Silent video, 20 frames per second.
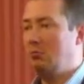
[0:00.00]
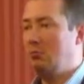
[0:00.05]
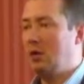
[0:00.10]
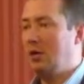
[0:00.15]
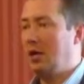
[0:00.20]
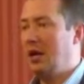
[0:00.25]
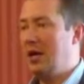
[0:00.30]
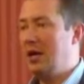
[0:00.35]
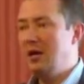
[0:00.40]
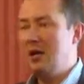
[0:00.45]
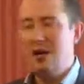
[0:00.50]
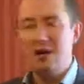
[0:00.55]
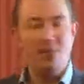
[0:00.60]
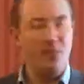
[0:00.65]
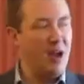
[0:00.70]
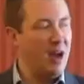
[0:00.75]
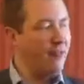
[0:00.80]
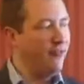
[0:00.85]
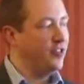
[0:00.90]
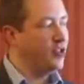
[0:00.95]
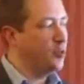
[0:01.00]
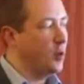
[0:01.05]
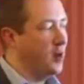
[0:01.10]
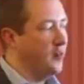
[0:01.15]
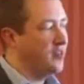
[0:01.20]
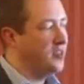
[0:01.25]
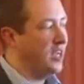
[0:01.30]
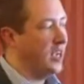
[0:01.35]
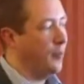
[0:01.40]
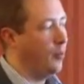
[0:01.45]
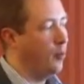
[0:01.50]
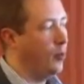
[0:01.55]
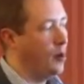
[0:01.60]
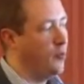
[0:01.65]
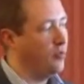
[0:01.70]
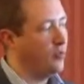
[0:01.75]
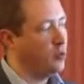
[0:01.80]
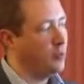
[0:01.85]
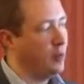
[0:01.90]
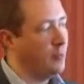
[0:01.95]
Okay? Average quote for setting up a
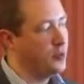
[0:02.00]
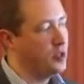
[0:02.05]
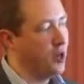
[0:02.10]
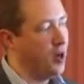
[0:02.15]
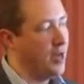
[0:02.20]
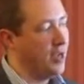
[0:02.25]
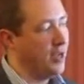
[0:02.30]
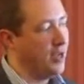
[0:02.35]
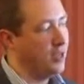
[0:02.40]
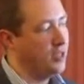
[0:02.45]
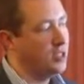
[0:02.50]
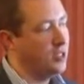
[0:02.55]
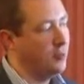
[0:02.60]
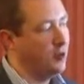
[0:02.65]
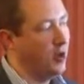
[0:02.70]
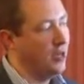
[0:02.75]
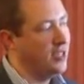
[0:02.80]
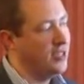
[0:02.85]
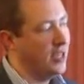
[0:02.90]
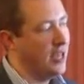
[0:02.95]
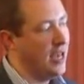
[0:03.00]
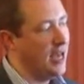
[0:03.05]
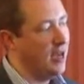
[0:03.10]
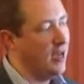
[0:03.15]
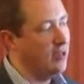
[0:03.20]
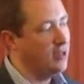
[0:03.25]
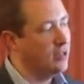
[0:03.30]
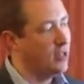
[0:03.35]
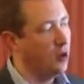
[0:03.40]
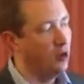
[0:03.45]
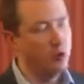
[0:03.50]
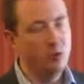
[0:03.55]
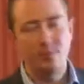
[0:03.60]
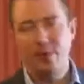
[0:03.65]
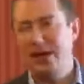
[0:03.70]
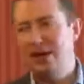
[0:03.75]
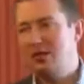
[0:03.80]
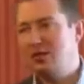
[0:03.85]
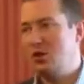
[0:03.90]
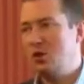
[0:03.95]
WordPress website, customising it, and so on,
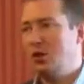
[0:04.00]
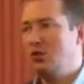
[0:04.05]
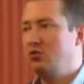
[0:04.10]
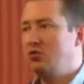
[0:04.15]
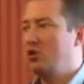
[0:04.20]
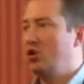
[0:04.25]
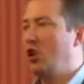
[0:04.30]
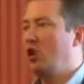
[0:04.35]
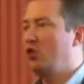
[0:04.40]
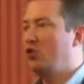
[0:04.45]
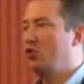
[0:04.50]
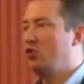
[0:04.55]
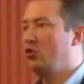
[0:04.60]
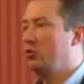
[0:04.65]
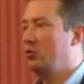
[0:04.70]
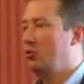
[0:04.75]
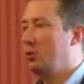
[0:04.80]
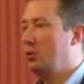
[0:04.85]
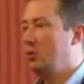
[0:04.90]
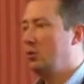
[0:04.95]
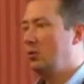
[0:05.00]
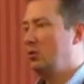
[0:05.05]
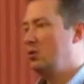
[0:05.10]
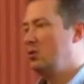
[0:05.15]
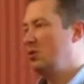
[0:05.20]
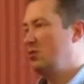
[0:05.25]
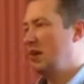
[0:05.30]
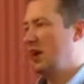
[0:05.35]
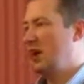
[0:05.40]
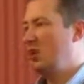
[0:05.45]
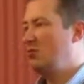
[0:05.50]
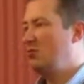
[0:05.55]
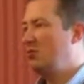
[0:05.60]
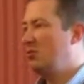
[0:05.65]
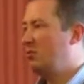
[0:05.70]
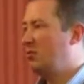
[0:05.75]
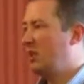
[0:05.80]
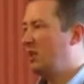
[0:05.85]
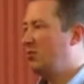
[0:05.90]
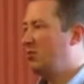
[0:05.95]
about $200. So about
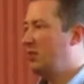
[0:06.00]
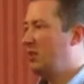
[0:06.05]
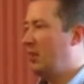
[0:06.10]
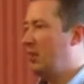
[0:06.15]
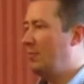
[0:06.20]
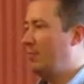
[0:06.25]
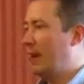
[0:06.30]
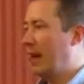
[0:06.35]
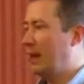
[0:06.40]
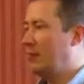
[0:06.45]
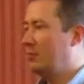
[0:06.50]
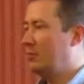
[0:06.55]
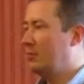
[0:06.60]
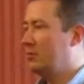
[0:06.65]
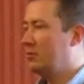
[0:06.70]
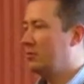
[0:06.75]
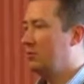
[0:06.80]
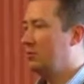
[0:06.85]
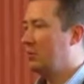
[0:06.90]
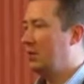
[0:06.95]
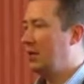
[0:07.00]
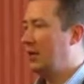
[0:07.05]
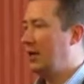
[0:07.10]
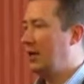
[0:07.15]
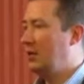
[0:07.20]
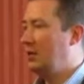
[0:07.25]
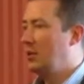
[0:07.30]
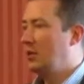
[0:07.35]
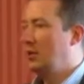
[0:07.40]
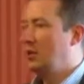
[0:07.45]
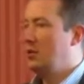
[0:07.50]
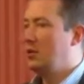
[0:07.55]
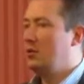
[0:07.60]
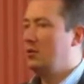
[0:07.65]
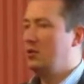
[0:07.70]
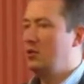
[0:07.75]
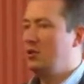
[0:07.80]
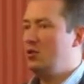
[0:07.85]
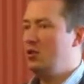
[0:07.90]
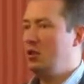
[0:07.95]
£110. Okay?
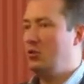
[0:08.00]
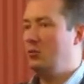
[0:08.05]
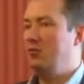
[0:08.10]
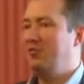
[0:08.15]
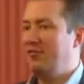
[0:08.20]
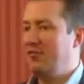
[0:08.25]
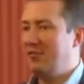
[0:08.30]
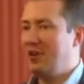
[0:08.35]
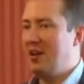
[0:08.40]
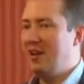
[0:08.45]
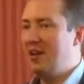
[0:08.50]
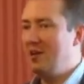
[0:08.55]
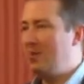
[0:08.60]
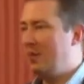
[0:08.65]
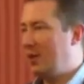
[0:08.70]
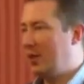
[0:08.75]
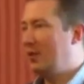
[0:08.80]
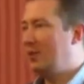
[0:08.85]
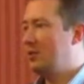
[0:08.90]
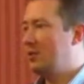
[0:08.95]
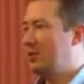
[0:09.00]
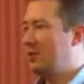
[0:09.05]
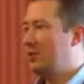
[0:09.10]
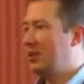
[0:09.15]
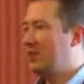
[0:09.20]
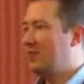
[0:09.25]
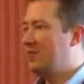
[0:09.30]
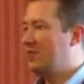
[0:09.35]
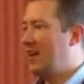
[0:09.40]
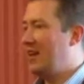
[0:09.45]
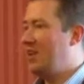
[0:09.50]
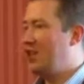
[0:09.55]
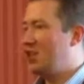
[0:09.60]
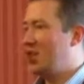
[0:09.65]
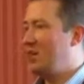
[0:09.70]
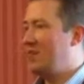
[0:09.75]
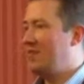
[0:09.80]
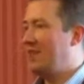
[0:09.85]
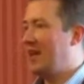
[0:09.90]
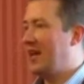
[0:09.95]
So it's not free, but it's fairly
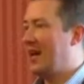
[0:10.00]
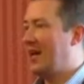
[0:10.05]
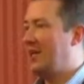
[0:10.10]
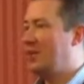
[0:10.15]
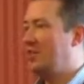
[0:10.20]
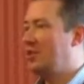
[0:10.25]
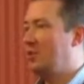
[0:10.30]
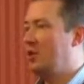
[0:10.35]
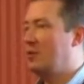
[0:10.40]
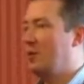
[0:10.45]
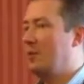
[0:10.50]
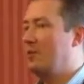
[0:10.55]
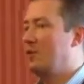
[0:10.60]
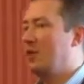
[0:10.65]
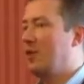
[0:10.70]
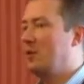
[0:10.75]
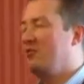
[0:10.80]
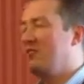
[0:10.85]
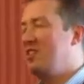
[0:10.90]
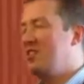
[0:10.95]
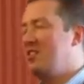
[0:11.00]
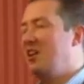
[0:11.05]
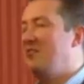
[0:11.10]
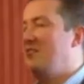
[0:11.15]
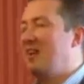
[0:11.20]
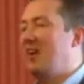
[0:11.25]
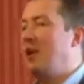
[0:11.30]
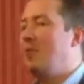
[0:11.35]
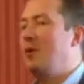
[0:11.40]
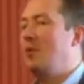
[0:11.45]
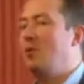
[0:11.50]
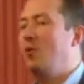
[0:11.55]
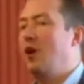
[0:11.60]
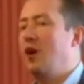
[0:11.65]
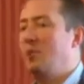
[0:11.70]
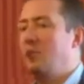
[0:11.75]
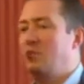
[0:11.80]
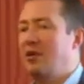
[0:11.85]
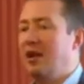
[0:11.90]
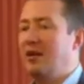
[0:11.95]
cheap for getting a customised website. The reason I recommend
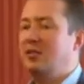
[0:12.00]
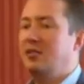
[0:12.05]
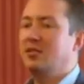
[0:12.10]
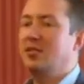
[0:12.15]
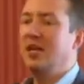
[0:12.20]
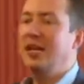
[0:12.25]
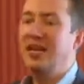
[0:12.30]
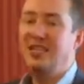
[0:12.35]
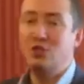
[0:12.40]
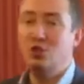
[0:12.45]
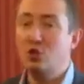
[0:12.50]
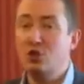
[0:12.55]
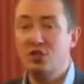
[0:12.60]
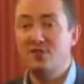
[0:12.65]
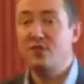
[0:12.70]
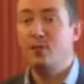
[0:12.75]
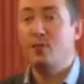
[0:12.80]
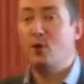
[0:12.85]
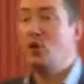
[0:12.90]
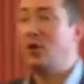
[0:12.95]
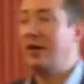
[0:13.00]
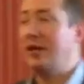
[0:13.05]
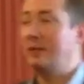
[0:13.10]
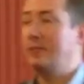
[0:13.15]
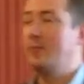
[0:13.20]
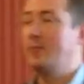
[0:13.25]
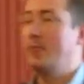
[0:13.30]
WordPress, it's not just for blogging.